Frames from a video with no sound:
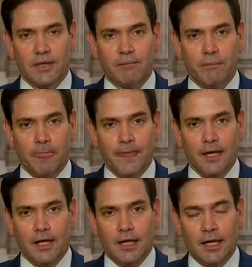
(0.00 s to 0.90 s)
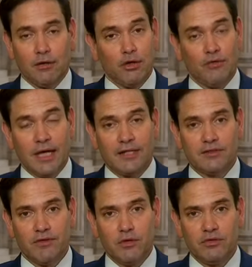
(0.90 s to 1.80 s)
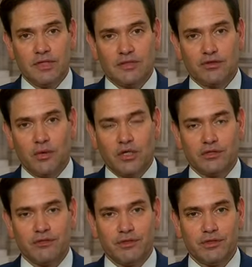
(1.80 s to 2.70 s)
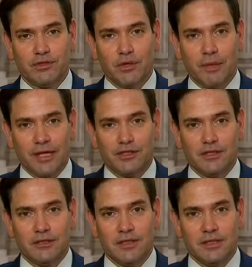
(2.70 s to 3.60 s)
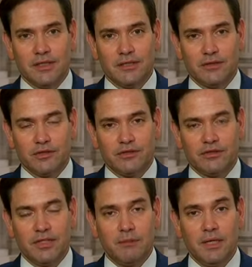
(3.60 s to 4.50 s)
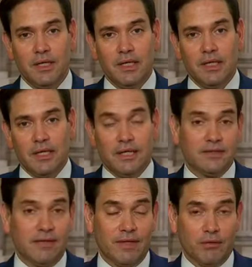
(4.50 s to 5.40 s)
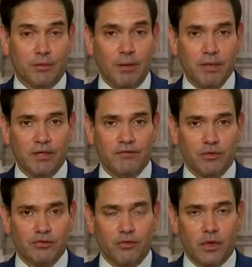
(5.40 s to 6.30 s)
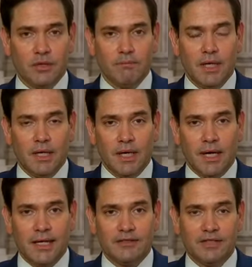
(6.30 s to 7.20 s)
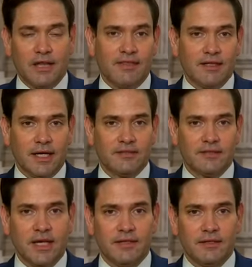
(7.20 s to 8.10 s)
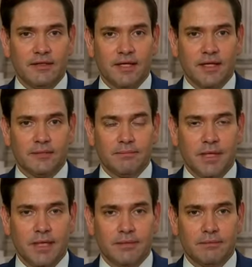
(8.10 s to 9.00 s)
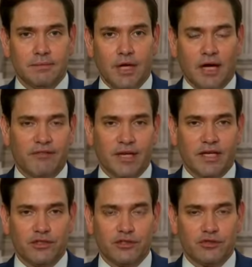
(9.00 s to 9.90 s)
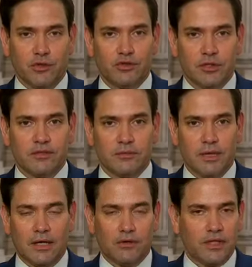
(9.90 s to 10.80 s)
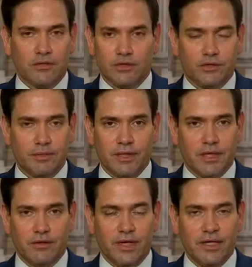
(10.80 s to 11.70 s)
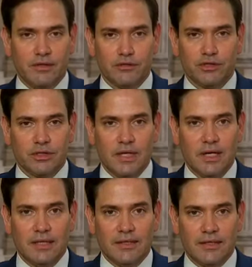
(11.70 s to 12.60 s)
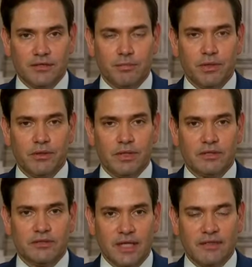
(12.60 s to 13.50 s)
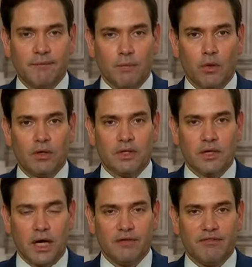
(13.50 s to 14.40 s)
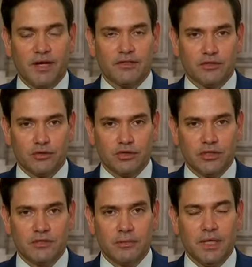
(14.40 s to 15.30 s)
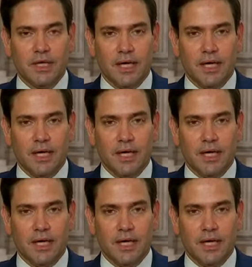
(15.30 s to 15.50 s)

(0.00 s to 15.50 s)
Um, I don't know if he has the votes. That's a question for Joe Manchin and, and, and Kyrsten Sinema. He doesn't have any Republican votes for it, and it's nothing less than the uh, codification of socialism. I don't think we should be under any illusion that this bill is nothing more than codifying socialism,